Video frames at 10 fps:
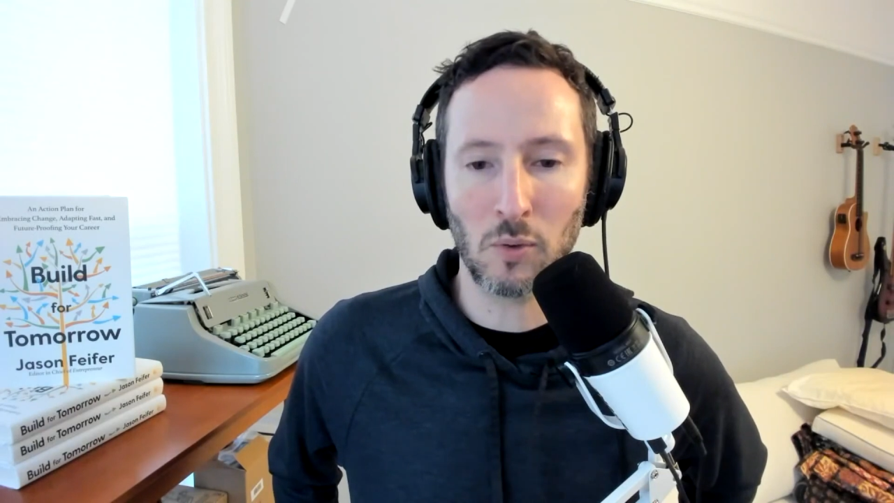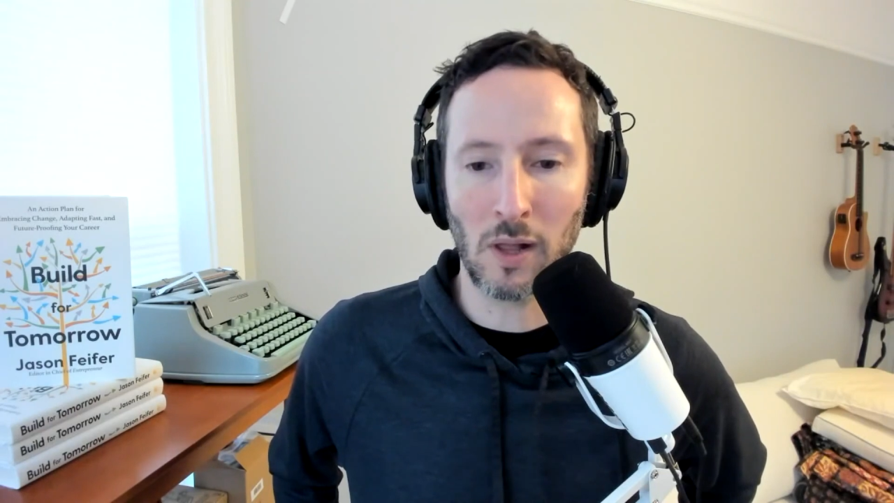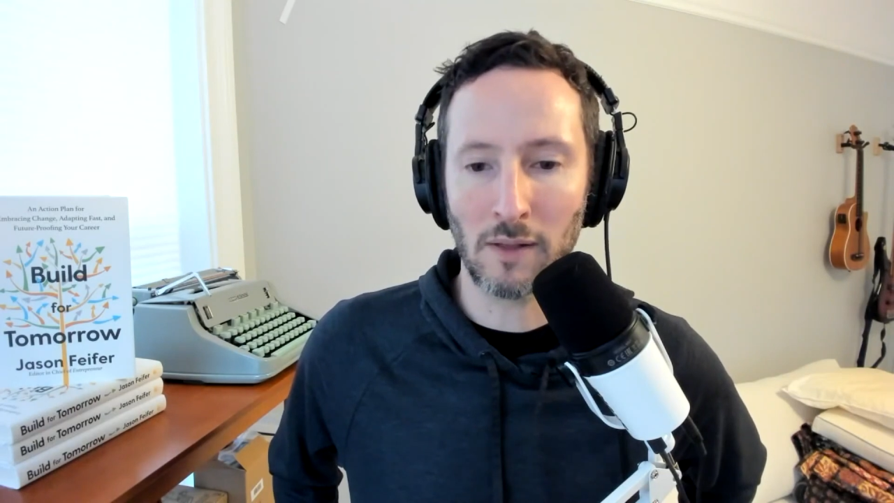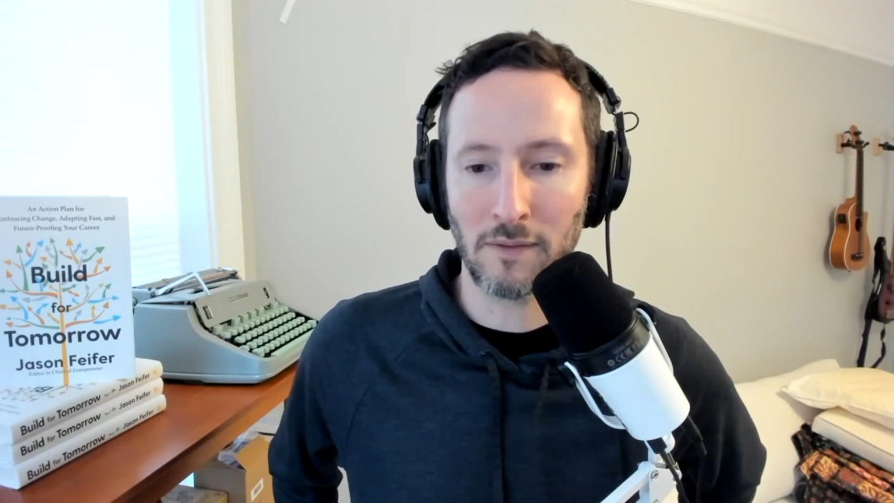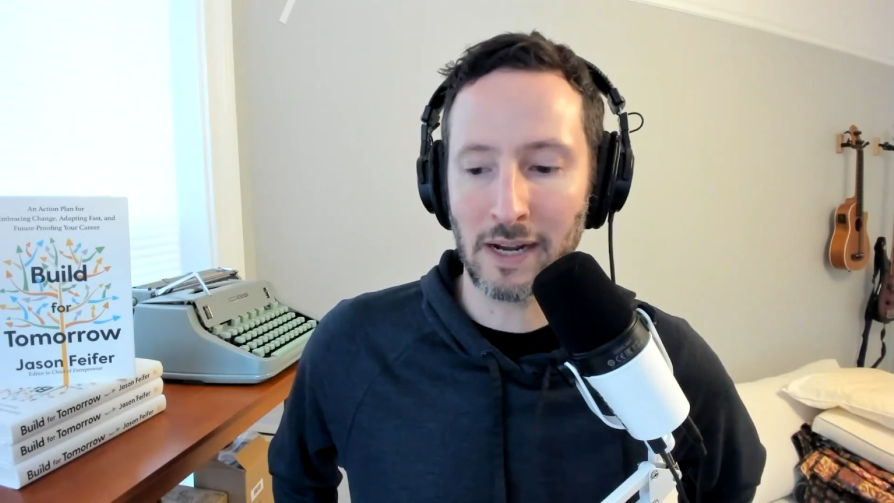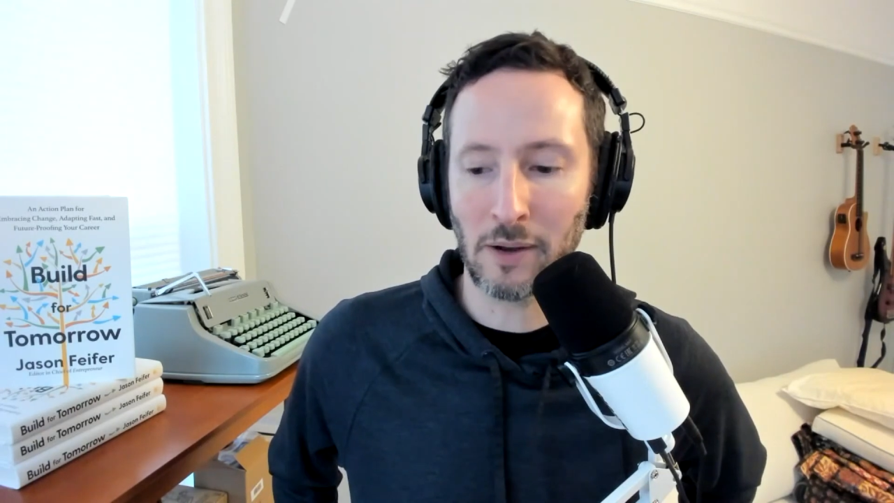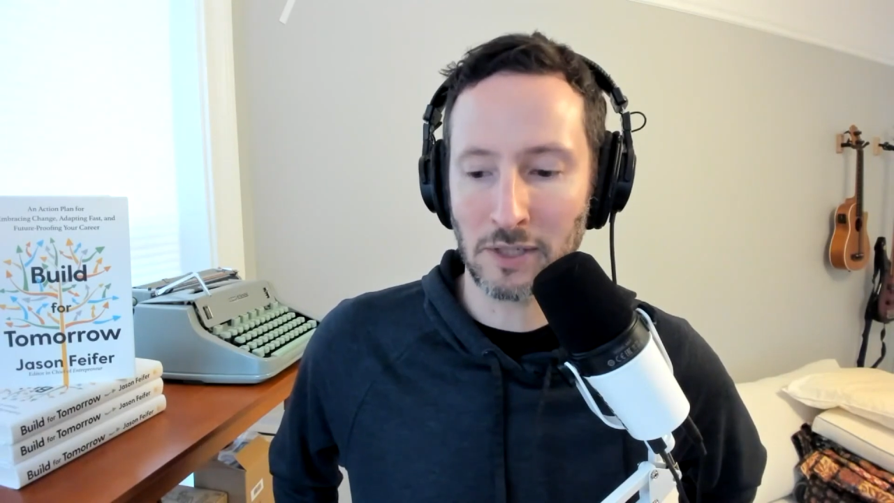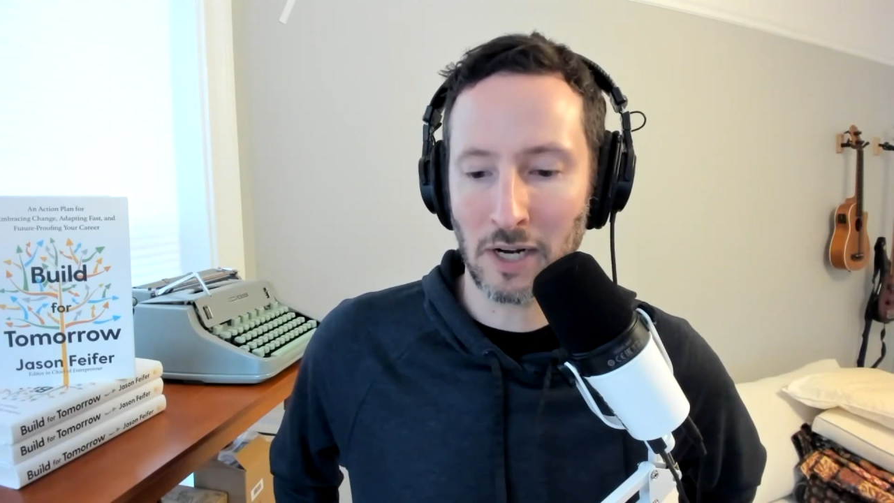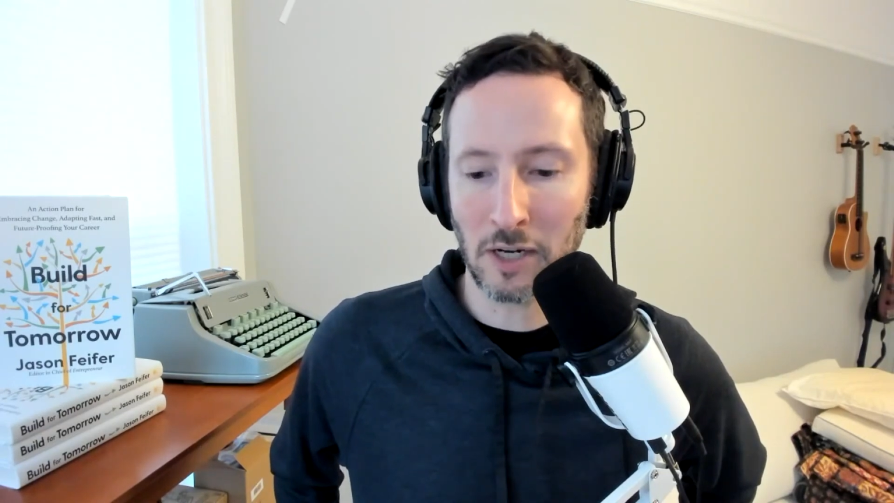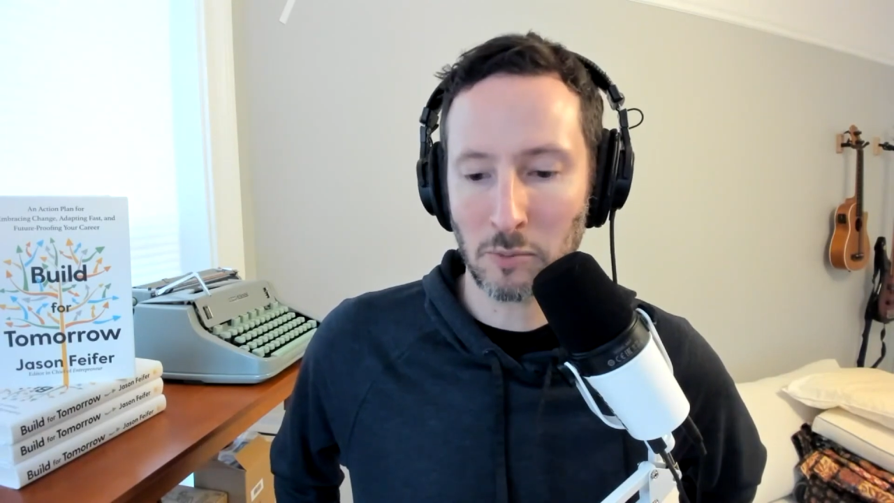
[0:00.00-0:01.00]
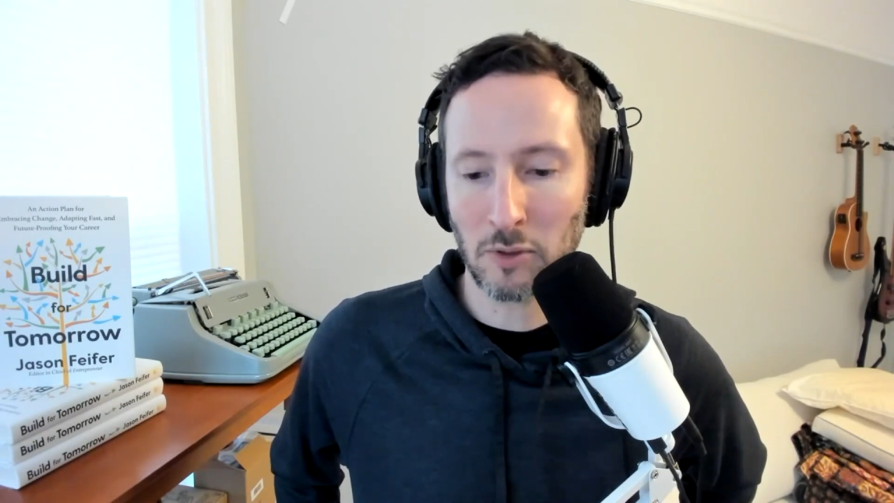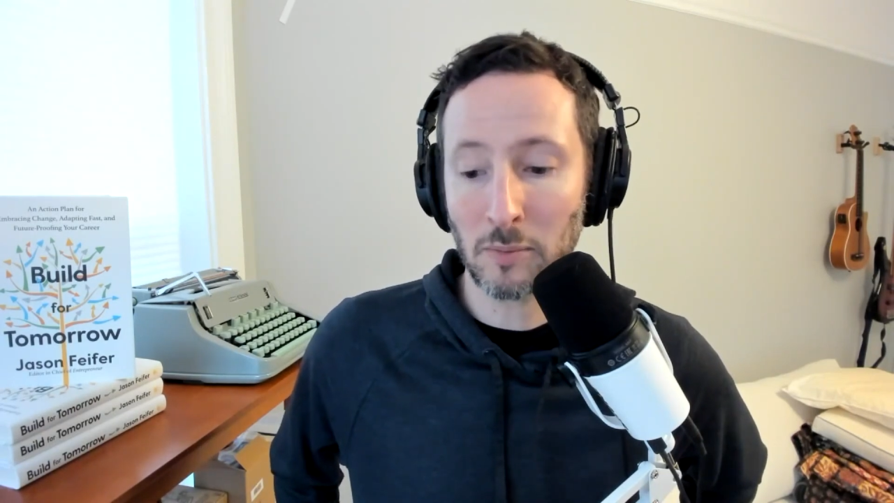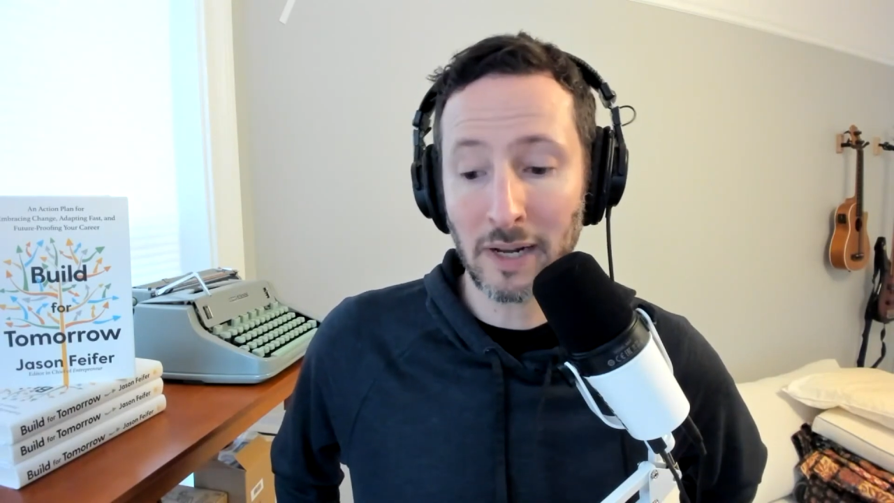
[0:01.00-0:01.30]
qualify now as an entrepreneur,